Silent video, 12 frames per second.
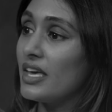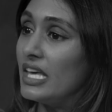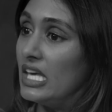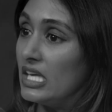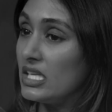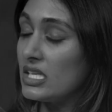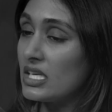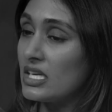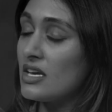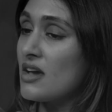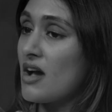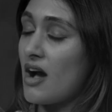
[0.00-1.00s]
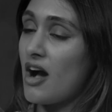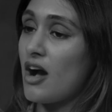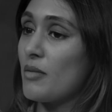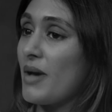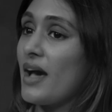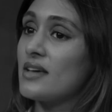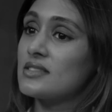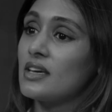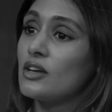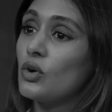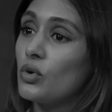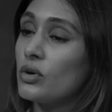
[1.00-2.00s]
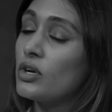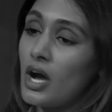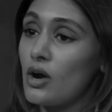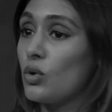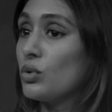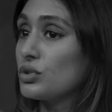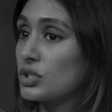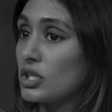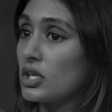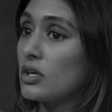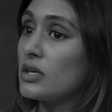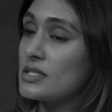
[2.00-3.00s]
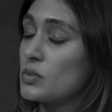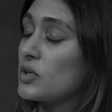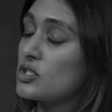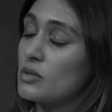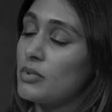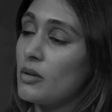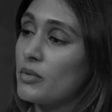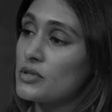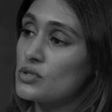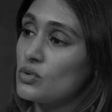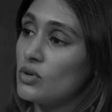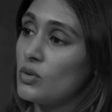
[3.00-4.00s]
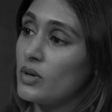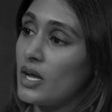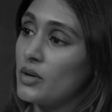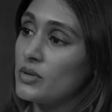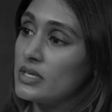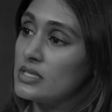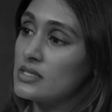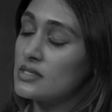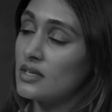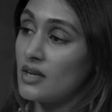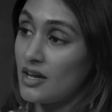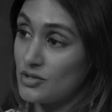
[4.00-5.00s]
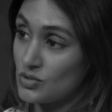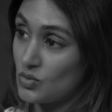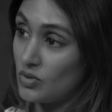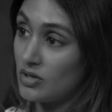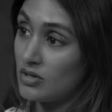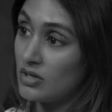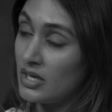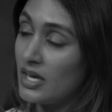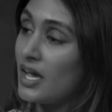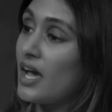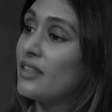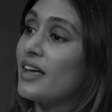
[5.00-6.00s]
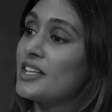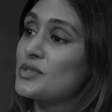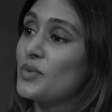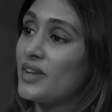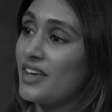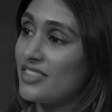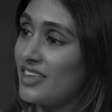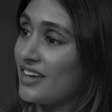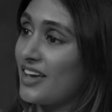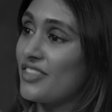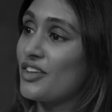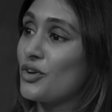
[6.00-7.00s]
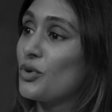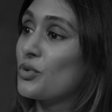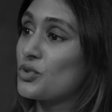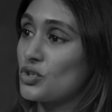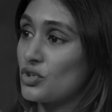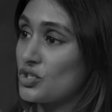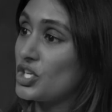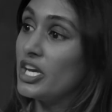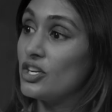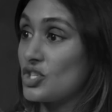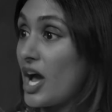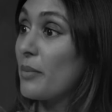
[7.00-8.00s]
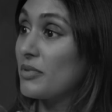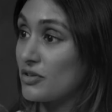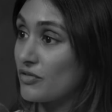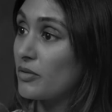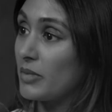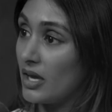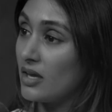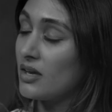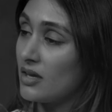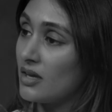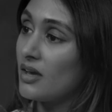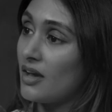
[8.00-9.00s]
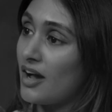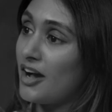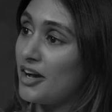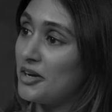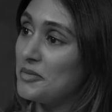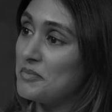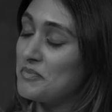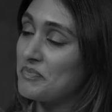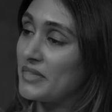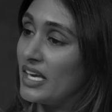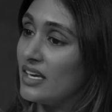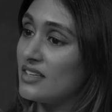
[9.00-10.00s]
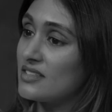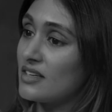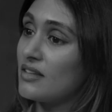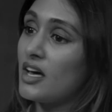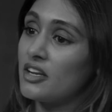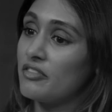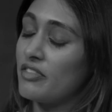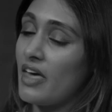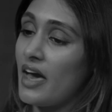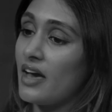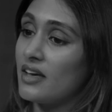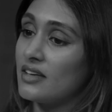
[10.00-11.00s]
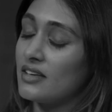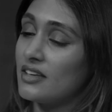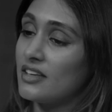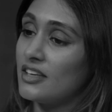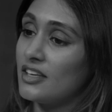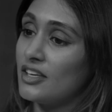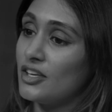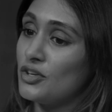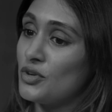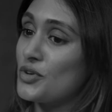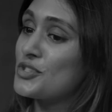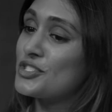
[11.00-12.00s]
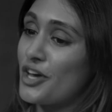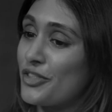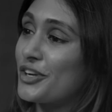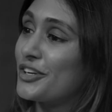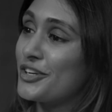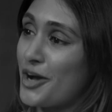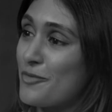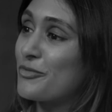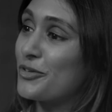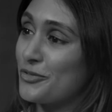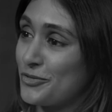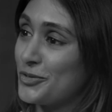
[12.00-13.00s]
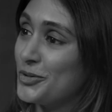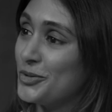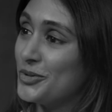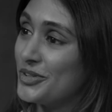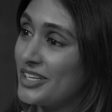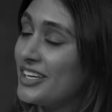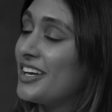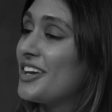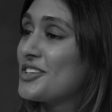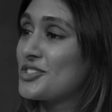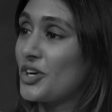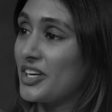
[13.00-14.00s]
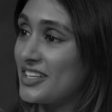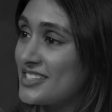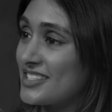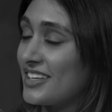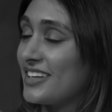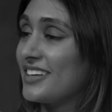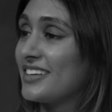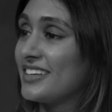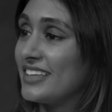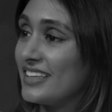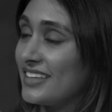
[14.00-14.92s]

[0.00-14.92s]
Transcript: in. As got older, switched to public school when I was in high school, and that's when I think the culture change happened for me. And a lot of that, Southern comfort food started to